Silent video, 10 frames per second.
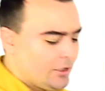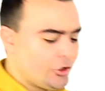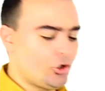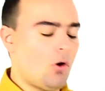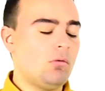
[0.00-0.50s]

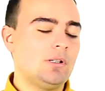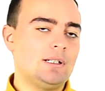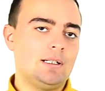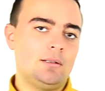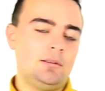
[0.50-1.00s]

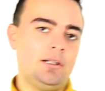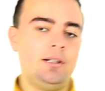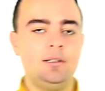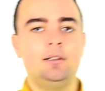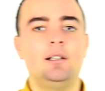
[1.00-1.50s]
So
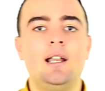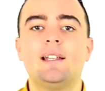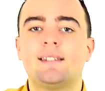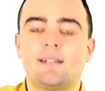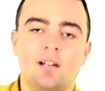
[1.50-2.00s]

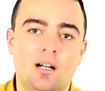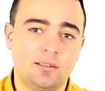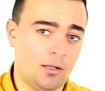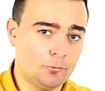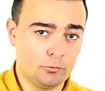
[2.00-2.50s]
let's
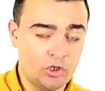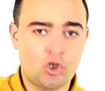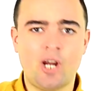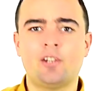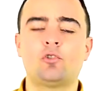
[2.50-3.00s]
cut up to the
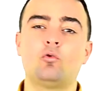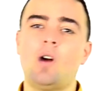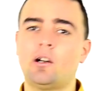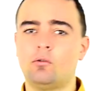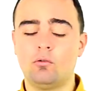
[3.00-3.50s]
chase,
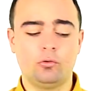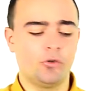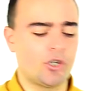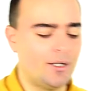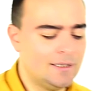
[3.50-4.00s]
to our
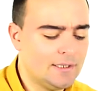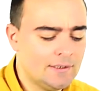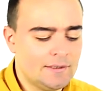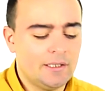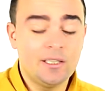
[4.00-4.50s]
conclusion.
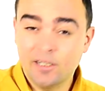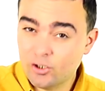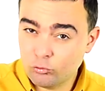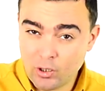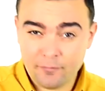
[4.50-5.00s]
It
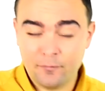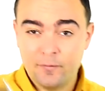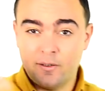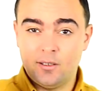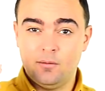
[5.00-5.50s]
is
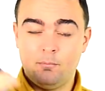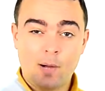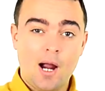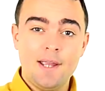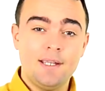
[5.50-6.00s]
worth
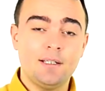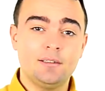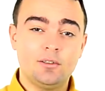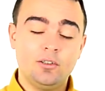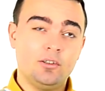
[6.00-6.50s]
buying
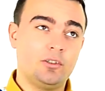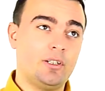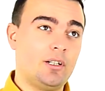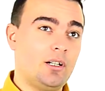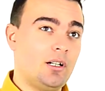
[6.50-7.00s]

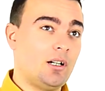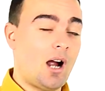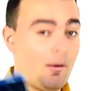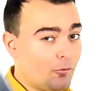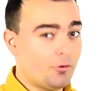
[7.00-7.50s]
the
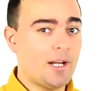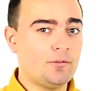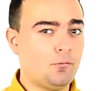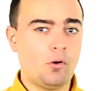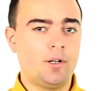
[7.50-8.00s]

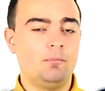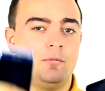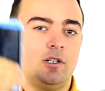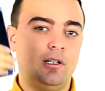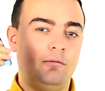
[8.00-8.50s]
upgrade
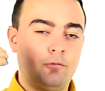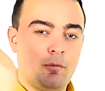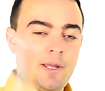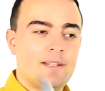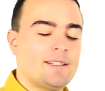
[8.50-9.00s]
from
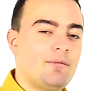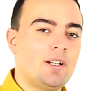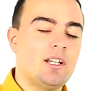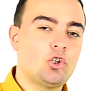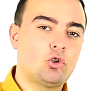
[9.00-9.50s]

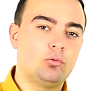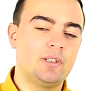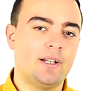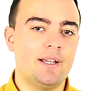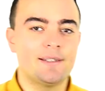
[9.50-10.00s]
S7H to
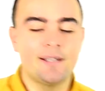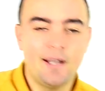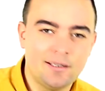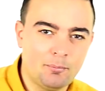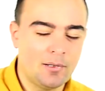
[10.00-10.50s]
the
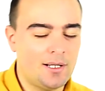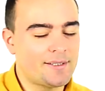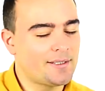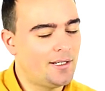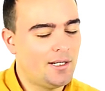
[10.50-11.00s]
S8 Plus.